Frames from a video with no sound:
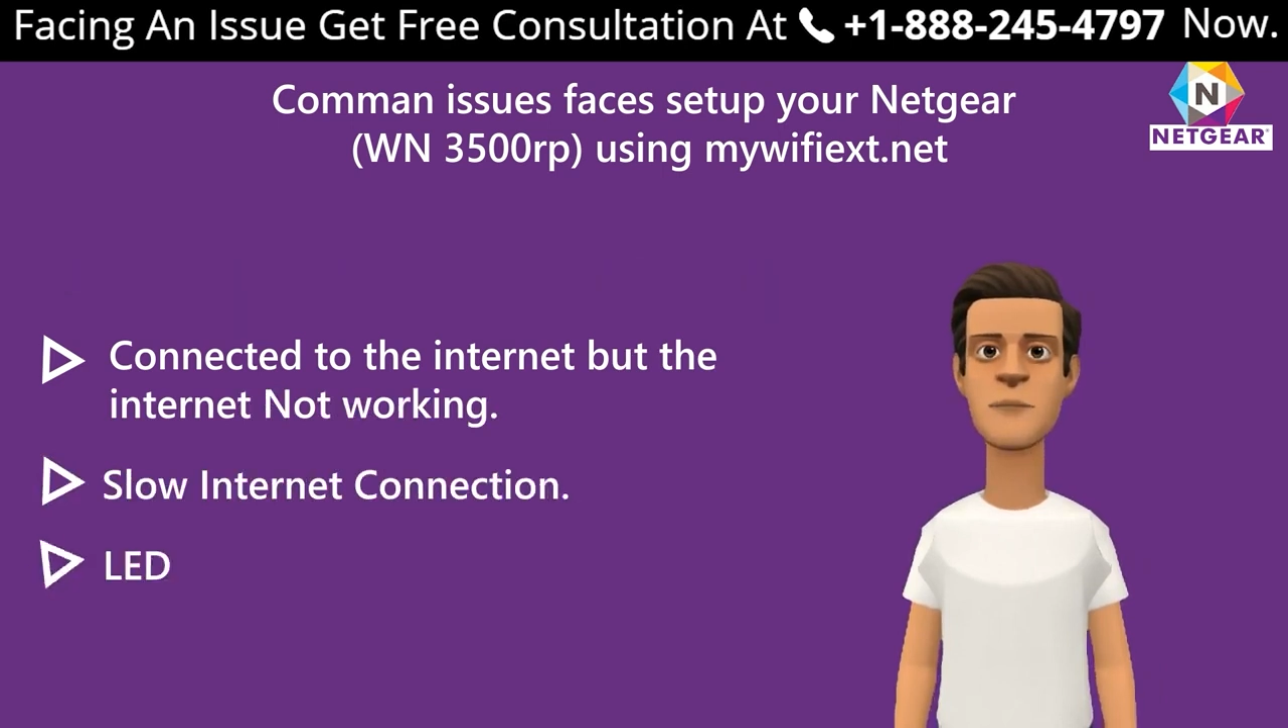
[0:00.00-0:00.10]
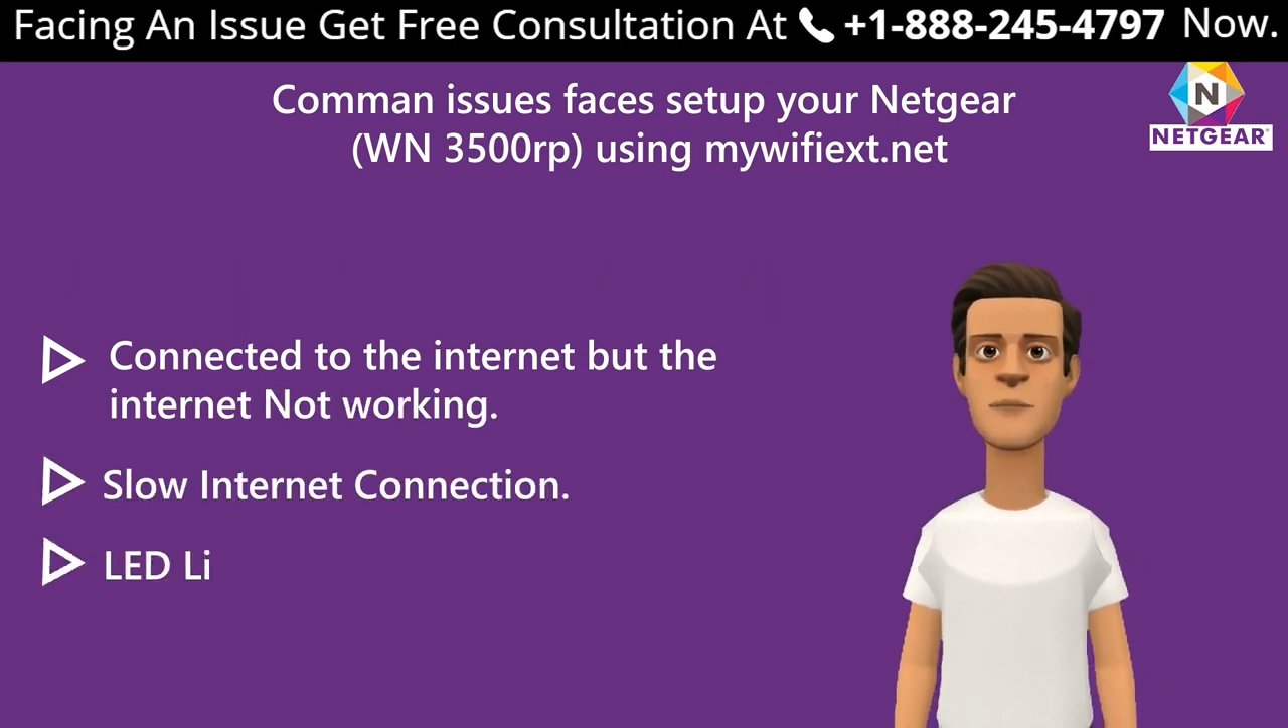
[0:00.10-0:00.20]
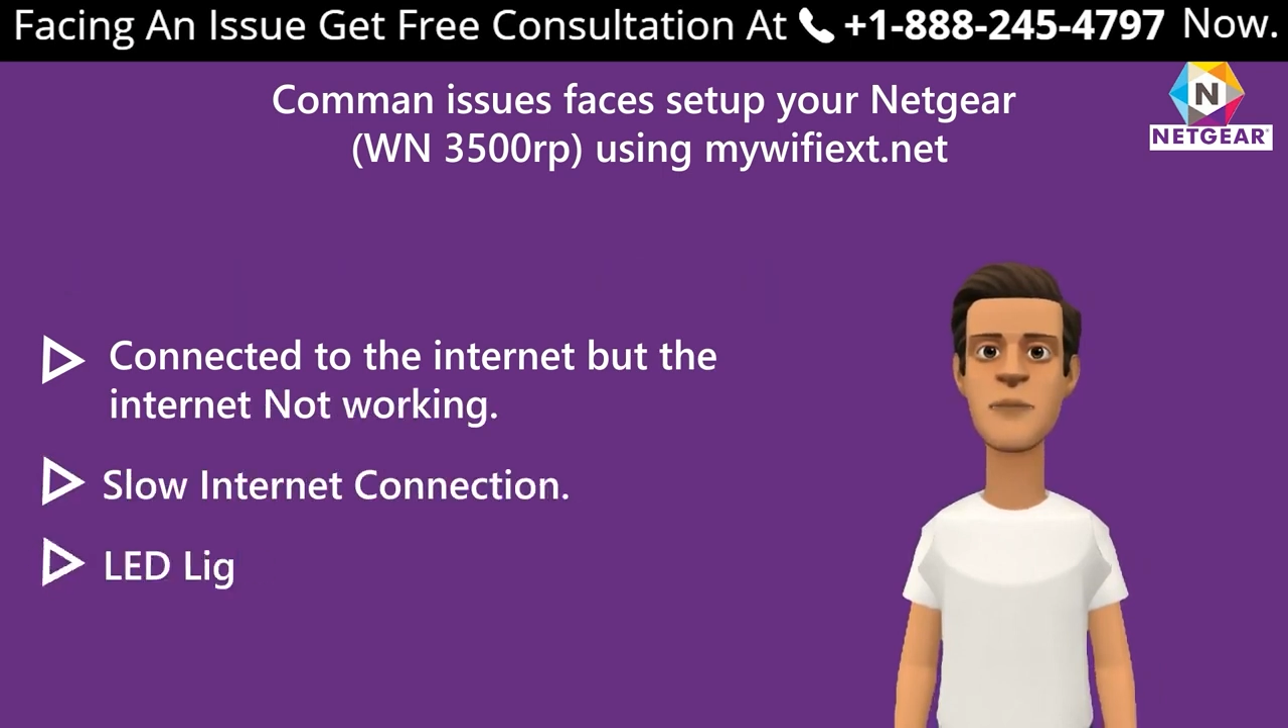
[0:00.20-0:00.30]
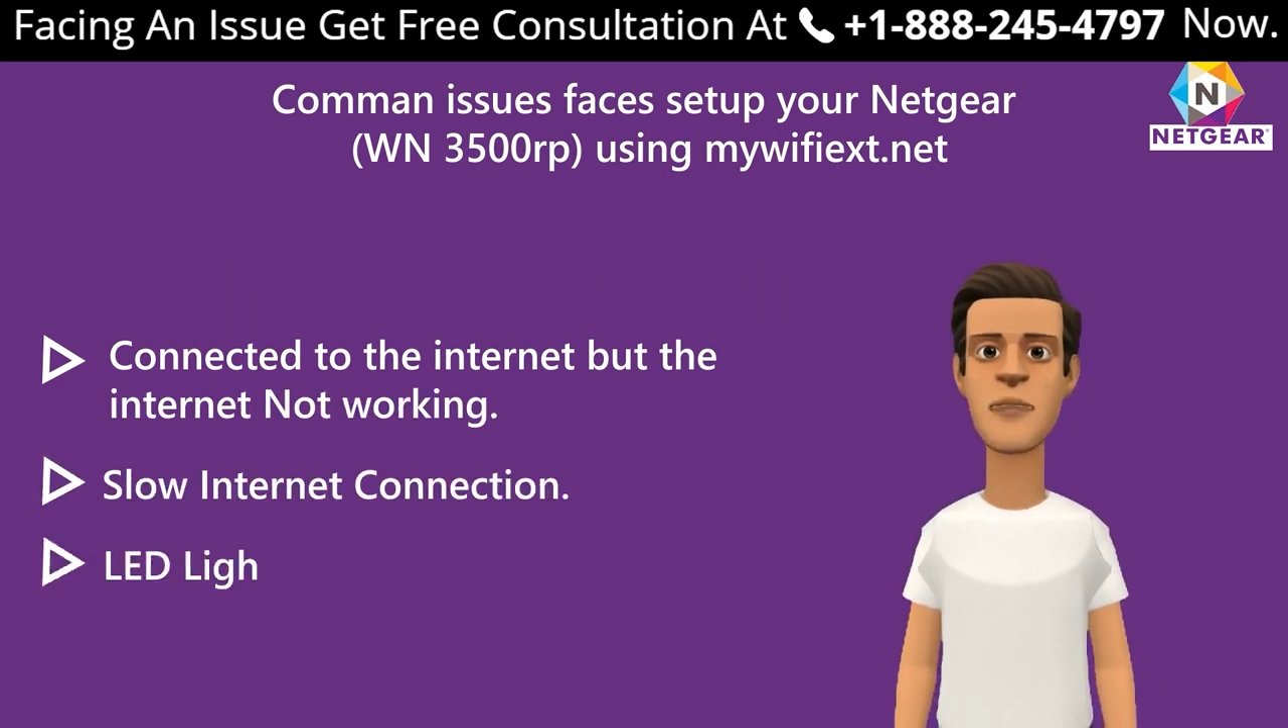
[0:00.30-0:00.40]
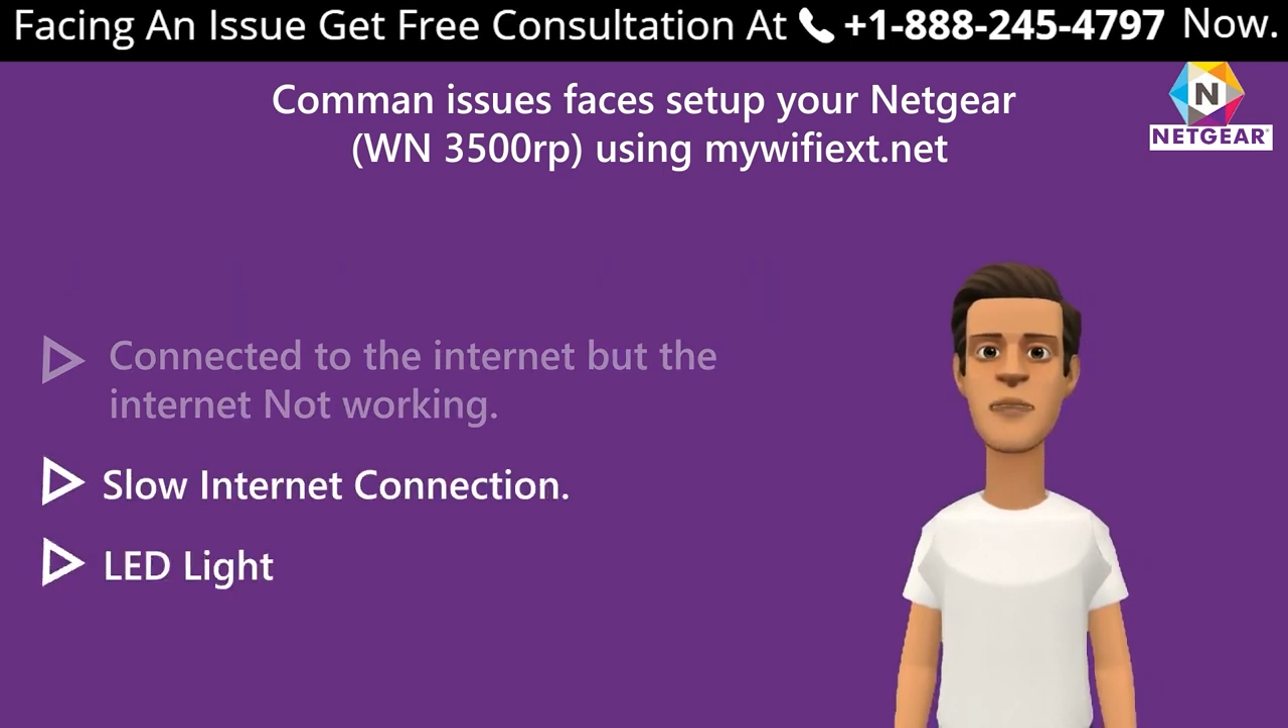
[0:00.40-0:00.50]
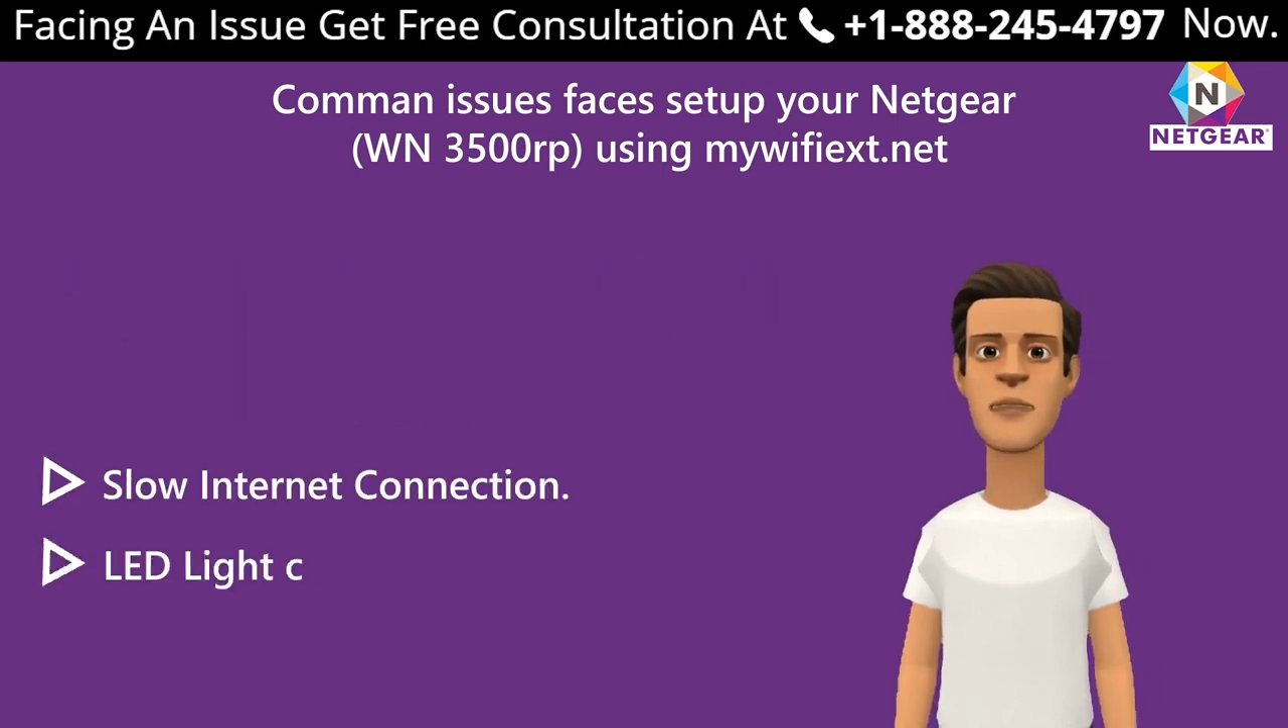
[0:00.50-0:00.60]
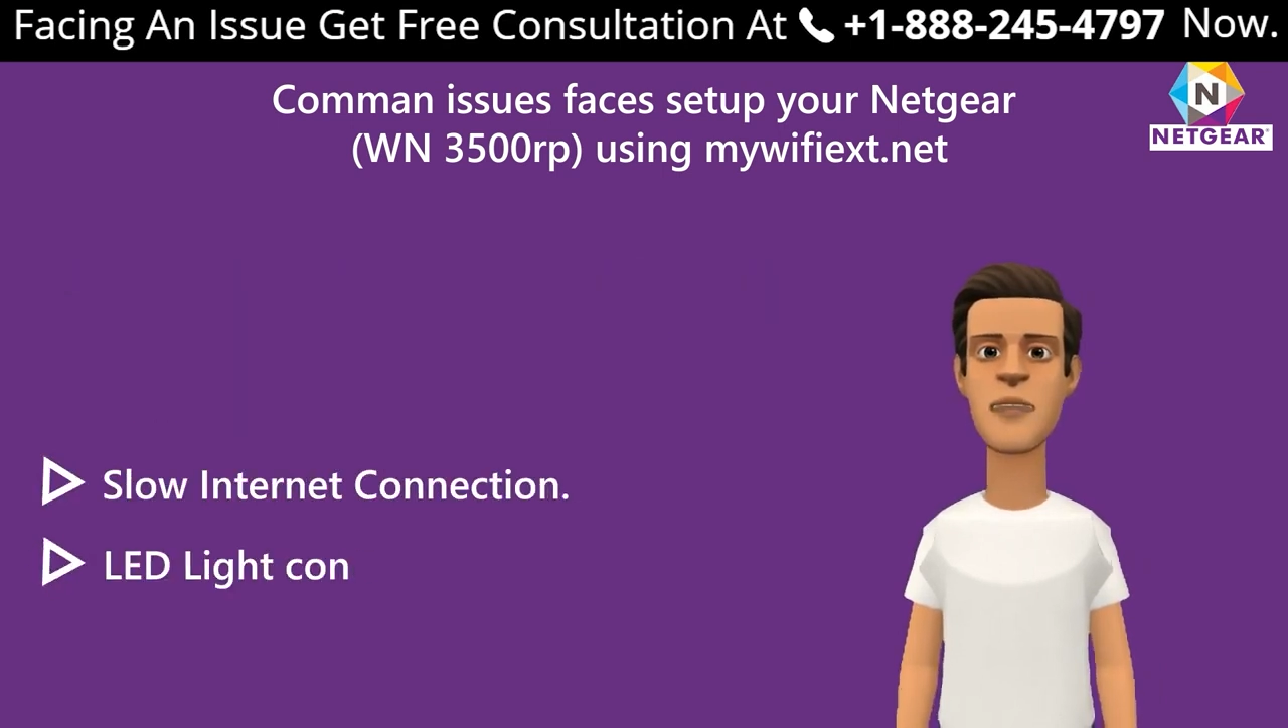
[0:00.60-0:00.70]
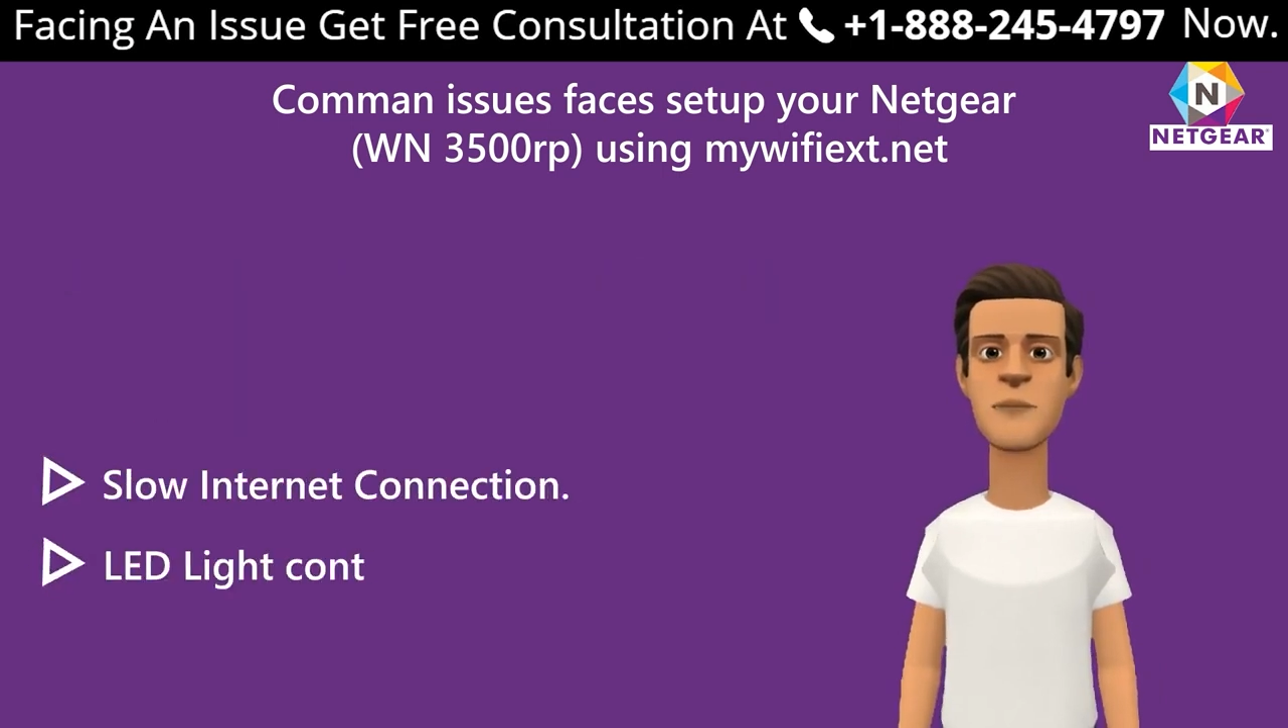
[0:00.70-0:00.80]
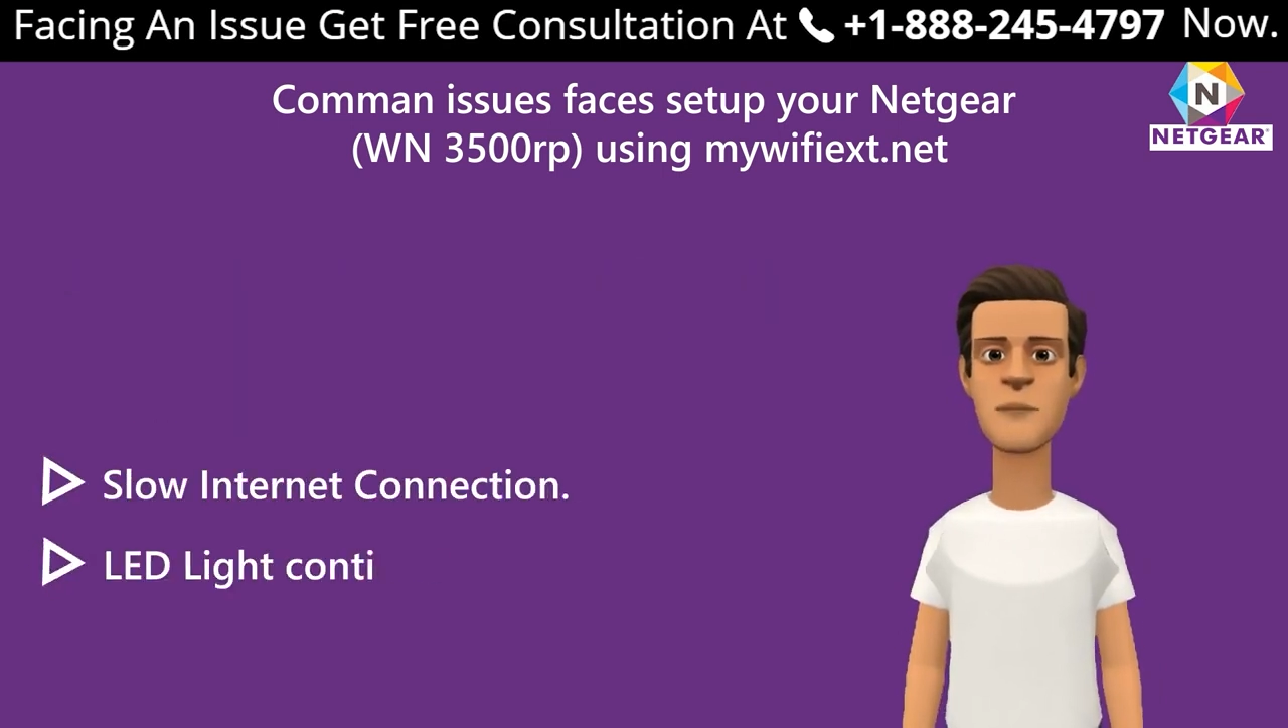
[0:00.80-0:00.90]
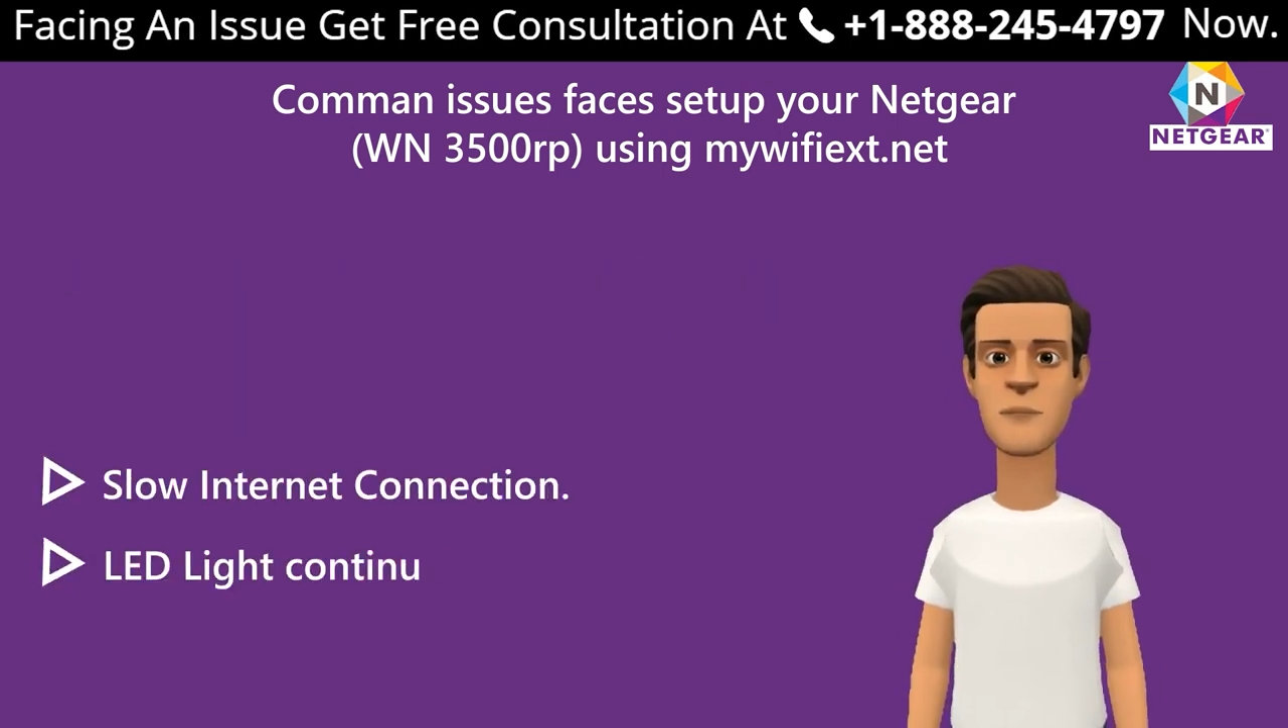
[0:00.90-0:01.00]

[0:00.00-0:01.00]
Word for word: LED light